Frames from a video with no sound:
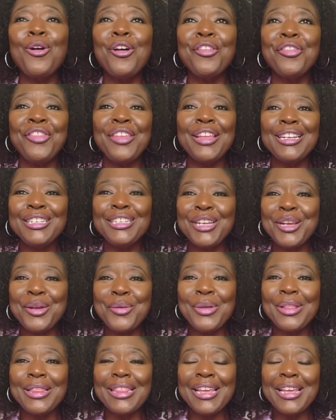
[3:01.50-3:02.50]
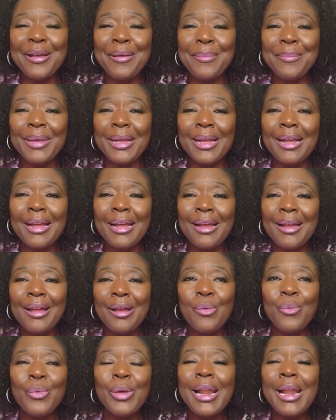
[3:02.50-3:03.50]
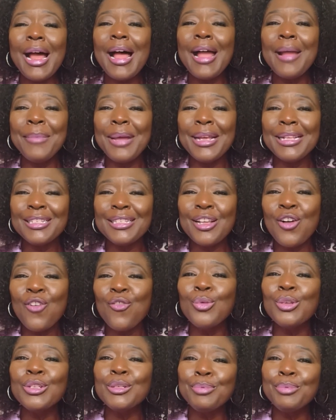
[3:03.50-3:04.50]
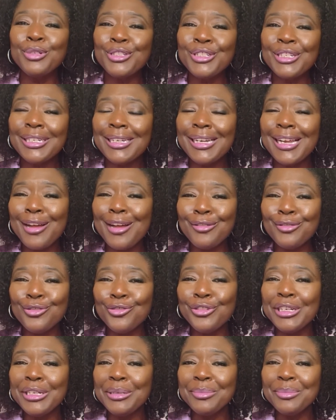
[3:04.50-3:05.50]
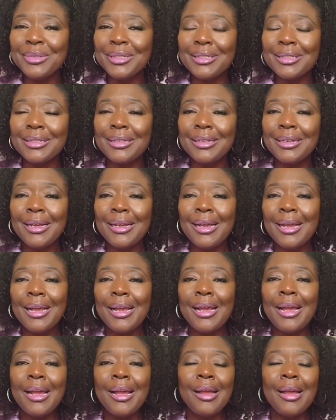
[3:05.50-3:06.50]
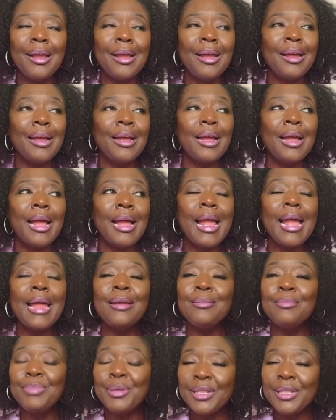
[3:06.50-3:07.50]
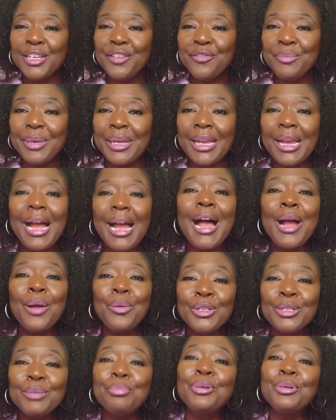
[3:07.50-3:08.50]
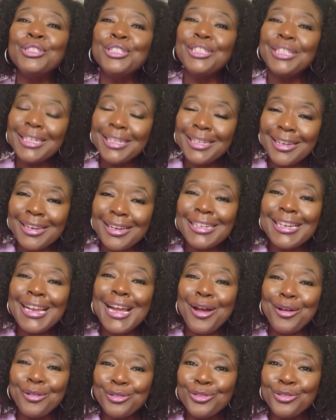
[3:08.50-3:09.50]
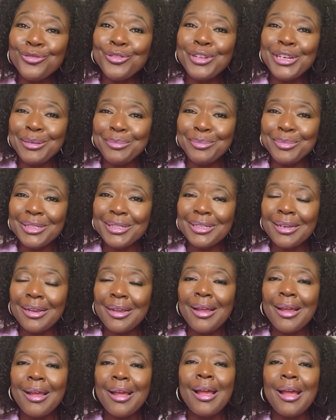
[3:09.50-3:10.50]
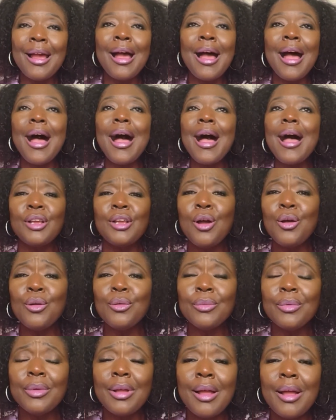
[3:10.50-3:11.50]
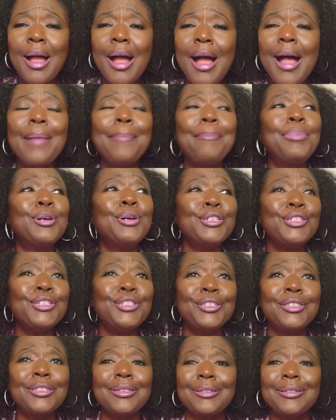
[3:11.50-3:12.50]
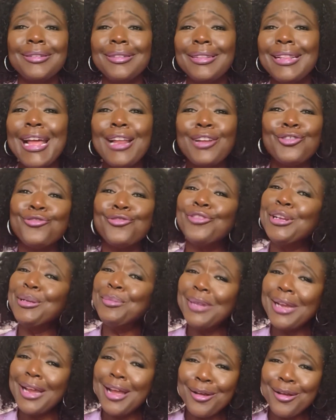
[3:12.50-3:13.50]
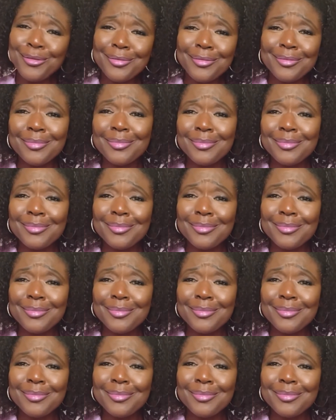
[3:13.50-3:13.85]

authentic with them when I myself was pushing down dreams? And believe me, I was pushing down dreams. So I pushed that dream down